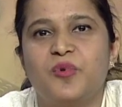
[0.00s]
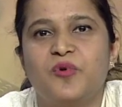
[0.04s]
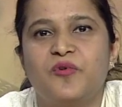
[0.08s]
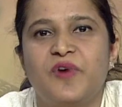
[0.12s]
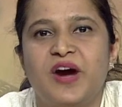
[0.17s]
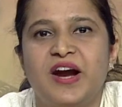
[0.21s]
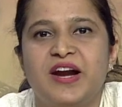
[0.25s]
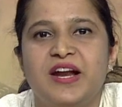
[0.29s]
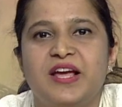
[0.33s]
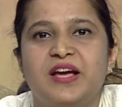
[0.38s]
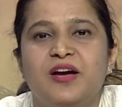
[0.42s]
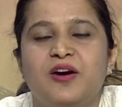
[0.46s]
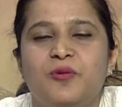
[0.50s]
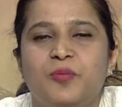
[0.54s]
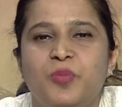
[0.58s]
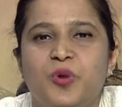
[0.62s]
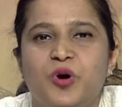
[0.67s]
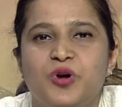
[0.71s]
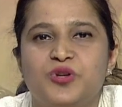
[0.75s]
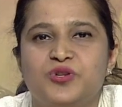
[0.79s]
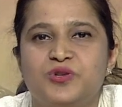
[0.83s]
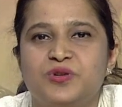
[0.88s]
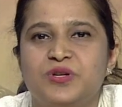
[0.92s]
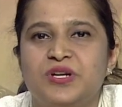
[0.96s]
providing
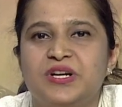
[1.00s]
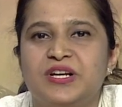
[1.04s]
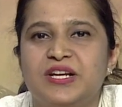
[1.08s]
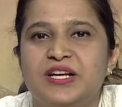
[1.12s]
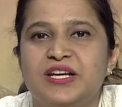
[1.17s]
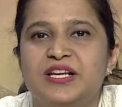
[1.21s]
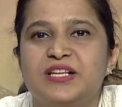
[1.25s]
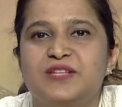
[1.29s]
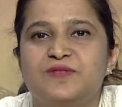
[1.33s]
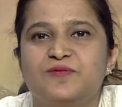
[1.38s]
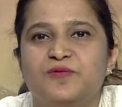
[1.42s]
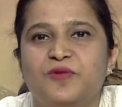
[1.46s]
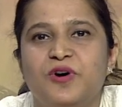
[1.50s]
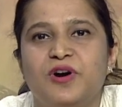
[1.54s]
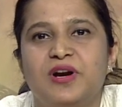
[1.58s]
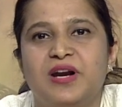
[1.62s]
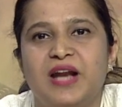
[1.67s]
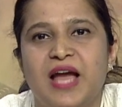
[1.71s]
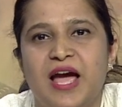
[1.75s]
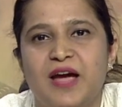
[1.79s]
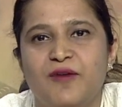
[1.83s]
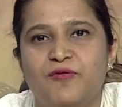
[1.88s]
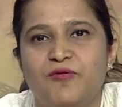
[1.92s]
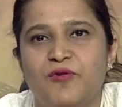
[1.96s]
opportunities for
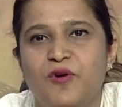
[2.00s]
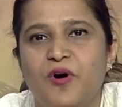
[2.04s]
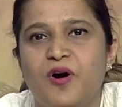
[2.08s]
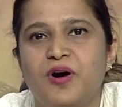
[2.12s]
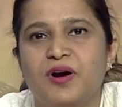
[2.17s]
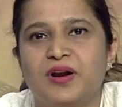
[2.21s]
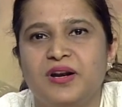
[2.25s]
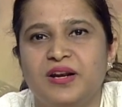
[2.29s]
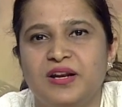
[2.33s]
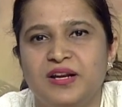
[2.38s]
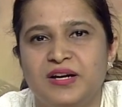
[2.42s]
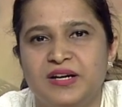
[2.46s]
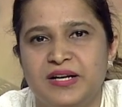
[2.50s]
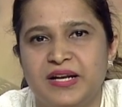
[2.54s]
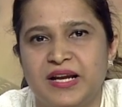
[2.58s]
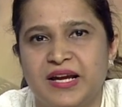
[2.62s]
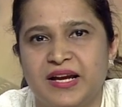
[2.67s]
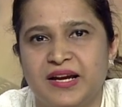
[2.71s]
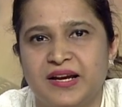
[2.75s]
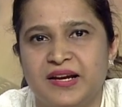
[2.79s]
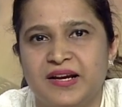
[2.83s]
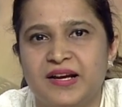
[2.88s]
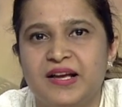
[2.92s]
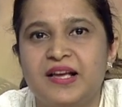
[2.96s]
lifelong
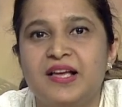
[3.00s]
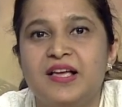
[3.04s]
learning.